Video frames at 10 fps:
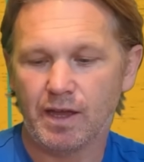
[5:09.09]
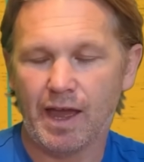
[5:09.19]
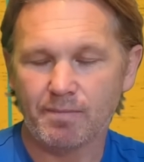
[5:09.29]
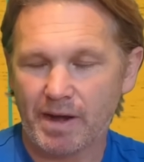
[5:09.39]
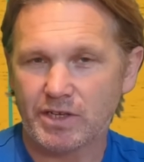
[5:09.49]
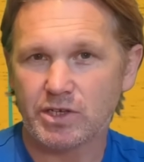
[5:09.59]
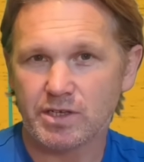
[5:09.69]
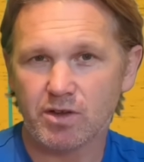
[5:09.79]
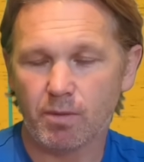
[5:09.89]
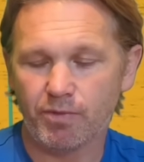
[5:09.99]
and managing
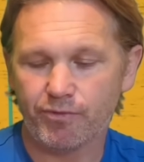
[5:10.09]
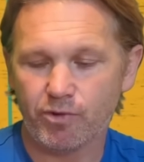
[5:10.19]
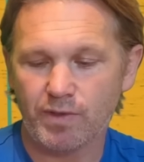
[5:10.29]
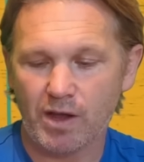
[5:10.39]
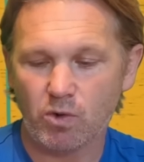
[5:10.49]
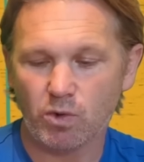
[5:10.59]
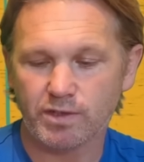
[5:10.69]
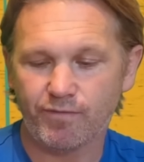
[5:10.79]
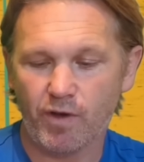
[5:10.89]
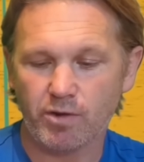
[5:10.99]
to come through that
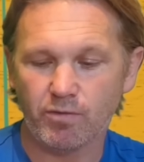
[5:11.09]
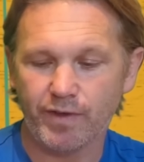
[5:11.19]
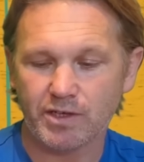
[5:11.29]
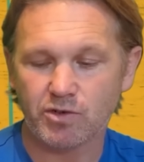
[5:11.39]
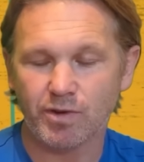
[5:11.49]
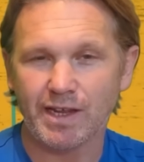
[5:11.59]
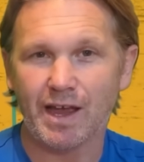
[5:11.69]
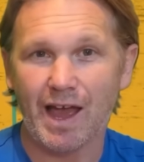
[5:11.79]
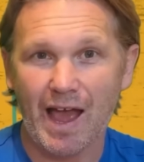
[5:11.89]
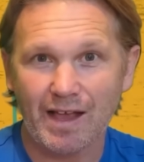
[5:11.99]
quarterfinal victory
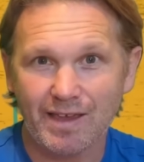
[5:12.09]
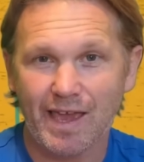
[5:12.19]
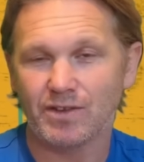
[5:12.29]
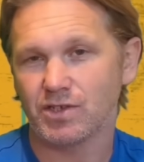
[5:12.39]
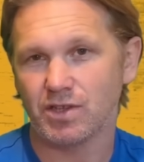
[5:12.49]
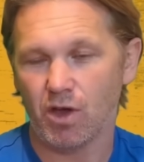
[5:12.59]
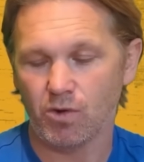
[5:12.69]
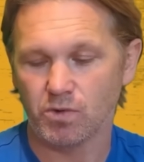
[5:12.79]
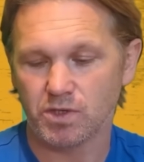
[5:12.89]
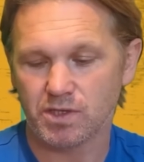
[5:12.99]
against the
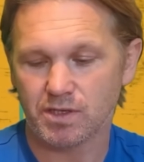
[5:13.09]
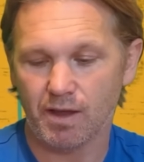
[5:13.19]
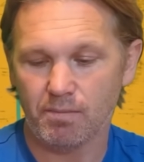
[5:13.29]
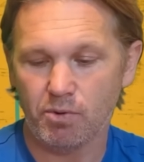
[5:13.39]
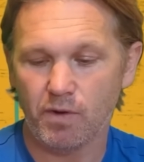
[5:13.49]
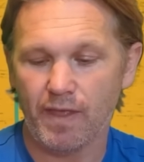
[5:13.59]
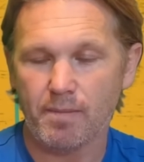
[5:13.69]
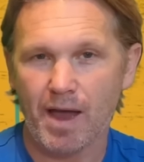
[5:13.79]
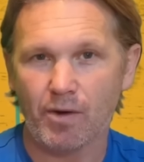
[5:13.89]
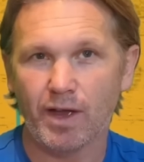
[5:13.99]
hosts and put
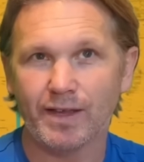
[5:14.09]
them out.